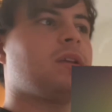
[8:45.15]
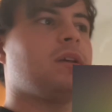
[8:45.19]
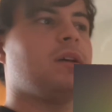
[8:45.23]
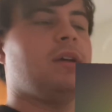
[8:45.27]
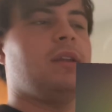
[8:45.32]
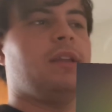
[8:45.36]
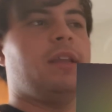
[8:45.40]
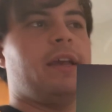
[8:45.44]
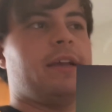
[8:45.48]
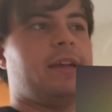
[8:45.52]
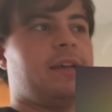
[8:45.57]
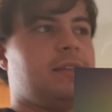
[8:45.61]

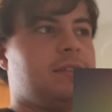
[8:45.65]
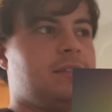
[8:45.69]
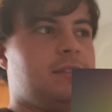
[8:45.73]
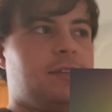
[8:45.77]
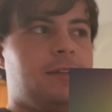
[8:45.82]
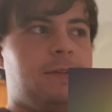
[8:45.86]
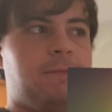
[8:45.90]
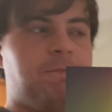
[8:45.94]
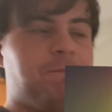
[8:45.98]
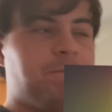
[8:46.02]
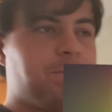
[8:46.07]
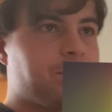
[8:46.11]
And like I
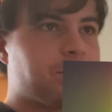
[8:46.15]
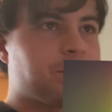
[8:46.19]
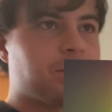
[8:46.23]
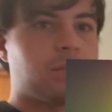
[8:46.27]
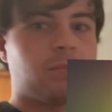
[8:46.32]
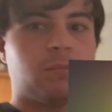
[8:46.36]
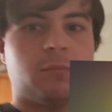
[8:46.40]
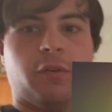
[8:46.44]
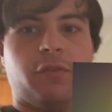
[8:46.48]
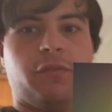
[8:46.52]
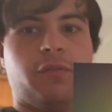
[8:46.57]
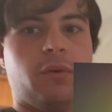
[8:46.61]
said
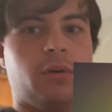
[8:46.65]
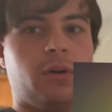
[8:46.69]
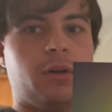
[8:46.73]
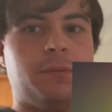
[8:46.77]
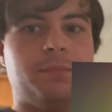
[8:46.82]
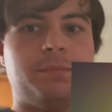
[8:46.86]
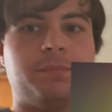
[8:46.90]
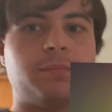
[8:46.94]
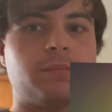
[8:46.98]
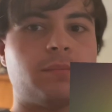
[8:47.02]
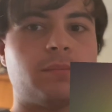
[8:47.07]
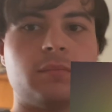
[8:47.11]

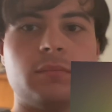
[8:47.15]
before,